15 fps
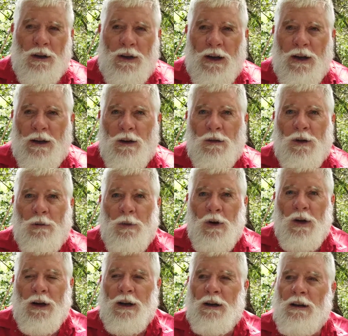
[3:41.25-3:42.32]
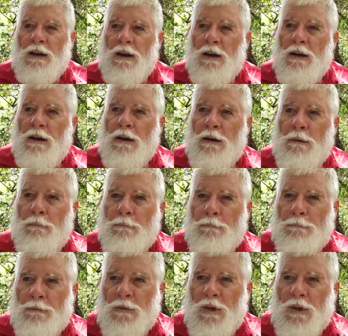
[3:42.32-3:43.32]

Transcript: to get on the bike and